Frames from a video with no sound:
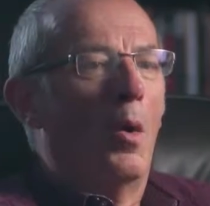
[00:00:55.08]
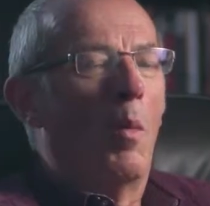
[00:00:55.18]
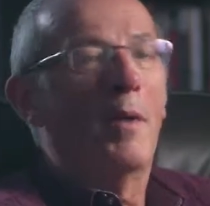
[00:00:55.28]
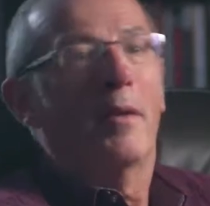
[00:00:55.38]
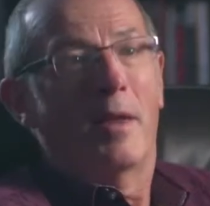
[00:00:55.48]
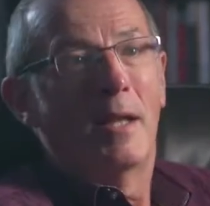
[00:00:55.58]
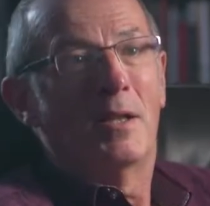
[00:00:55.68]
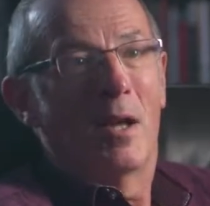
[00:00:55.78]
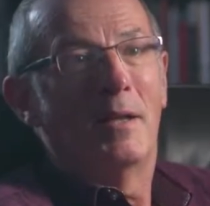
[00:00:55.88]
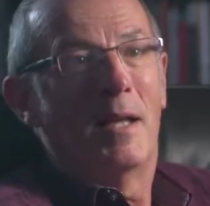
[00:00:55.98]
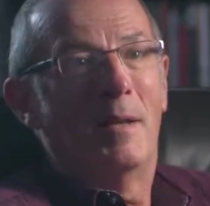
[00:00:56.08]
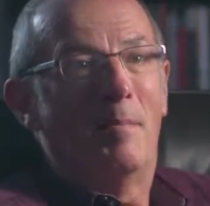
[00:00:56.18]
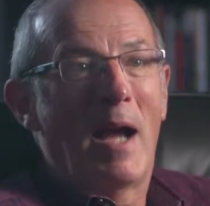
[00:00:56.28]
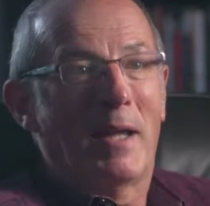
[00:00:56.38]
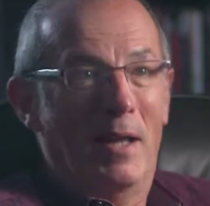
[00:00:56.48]
One of the things I did
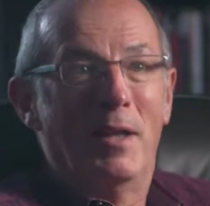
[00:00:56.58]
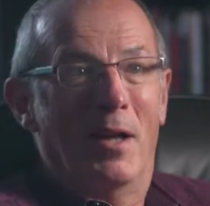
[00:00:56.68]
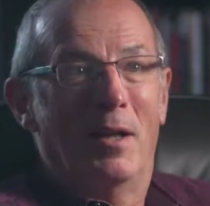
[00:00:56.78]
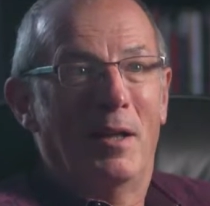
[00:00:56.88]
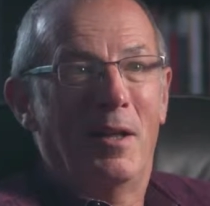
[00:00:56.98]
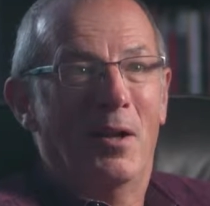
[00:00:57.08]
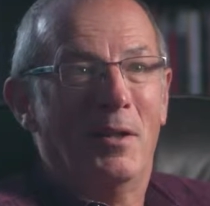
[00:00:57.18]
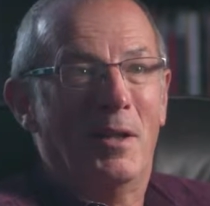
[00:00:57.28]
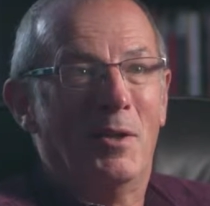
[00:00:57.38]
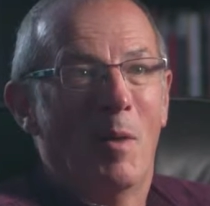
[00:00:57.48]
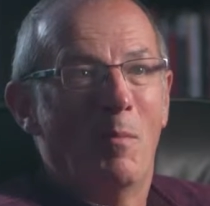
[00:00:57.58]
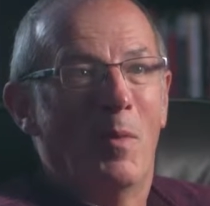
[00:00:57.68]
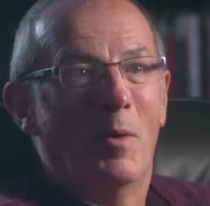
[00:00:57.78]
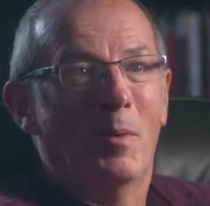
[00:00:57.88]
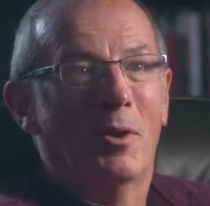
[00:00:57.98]
back in the early 90s when
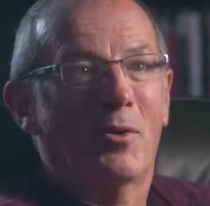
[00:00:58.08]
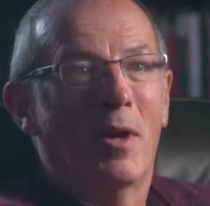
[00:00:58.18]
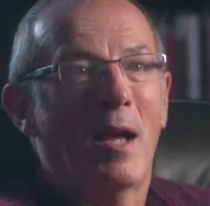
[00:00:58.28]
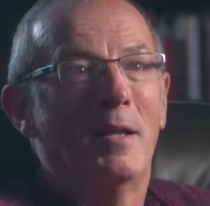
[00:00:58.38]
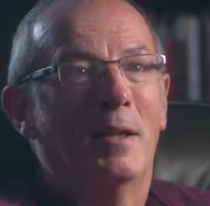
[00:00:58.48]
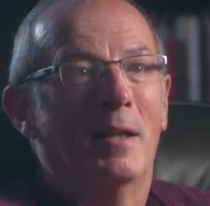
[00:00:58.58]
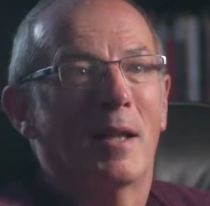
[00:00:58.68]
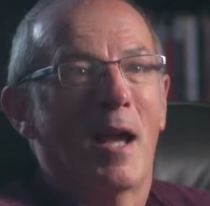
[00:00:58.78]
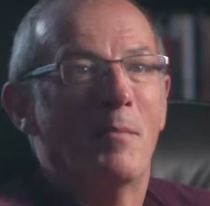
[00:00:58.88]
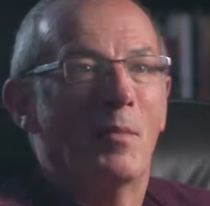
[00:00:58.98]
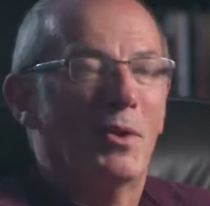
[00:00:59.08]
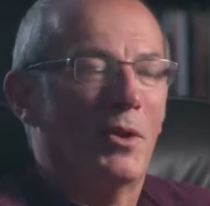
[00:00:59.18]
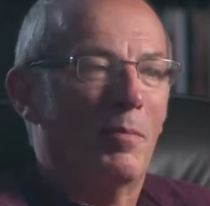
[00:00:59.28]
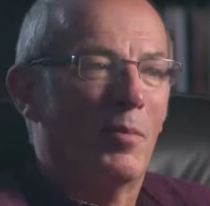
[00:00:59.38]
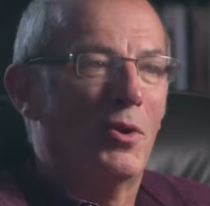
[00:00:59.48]
we were creating the game was
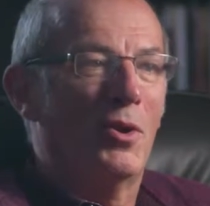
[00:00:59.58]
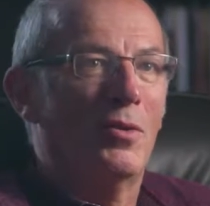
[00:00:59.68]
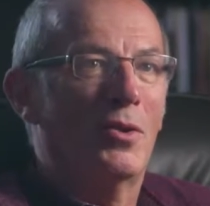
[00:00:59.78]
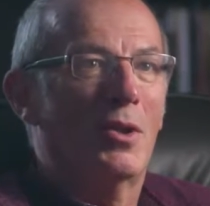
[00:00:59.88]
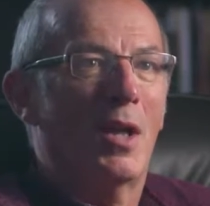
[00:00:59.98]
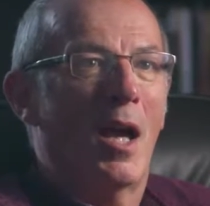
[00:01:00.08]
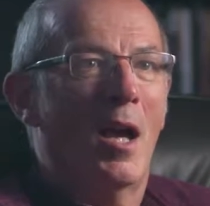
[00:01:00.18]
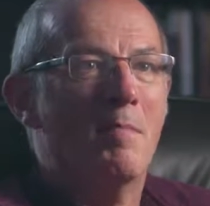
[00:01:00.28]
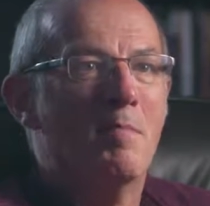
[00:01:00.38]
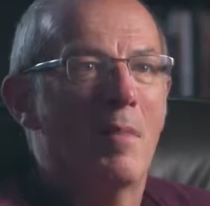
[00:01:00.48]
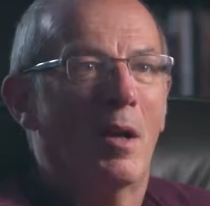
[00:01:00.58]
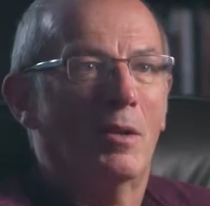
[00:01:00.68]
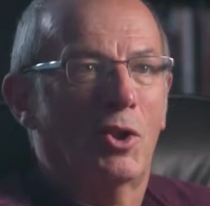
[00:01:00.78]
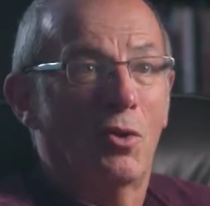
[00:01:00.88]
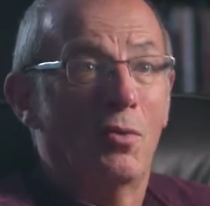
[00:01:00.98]
to produce a
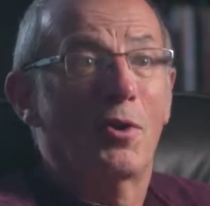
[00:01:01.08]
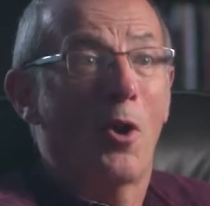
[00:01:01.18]
short